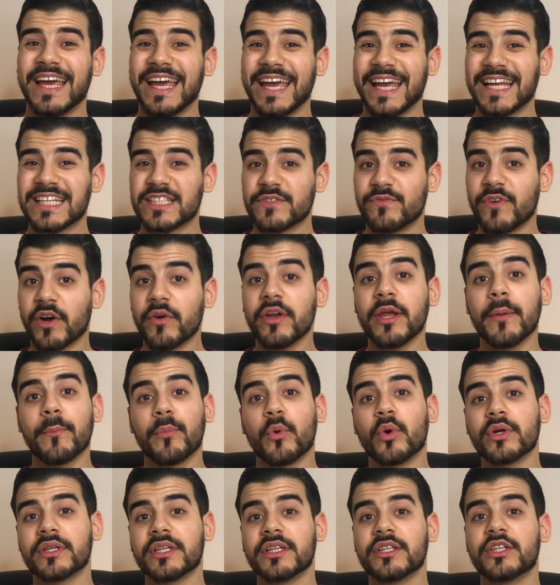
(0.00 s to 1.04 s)
it's very
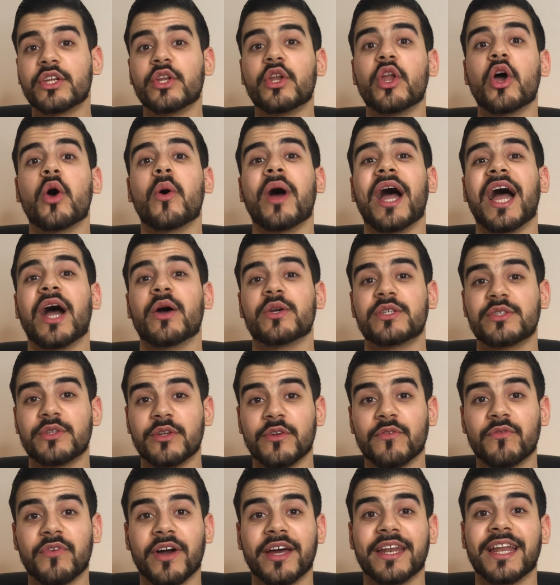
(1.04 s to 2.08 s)
important to know how
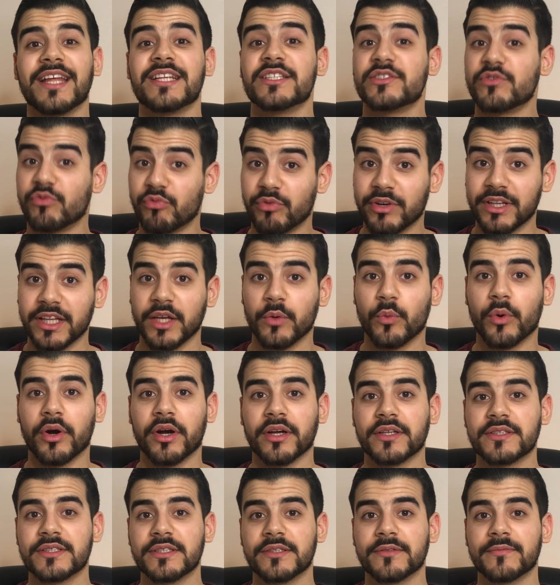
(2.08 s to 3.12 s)
student finance really
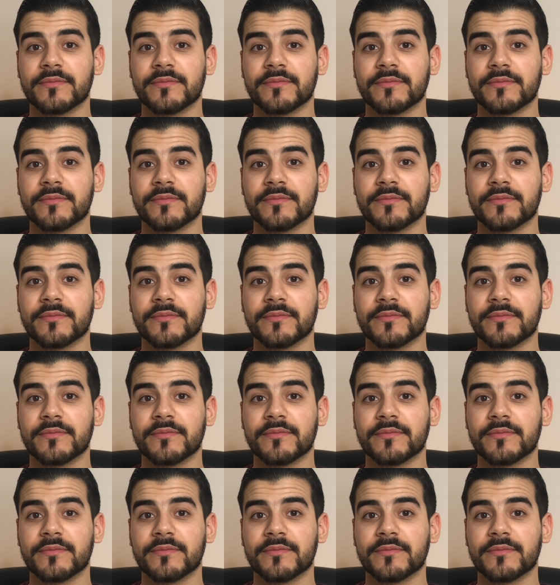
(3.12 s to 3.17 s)
works.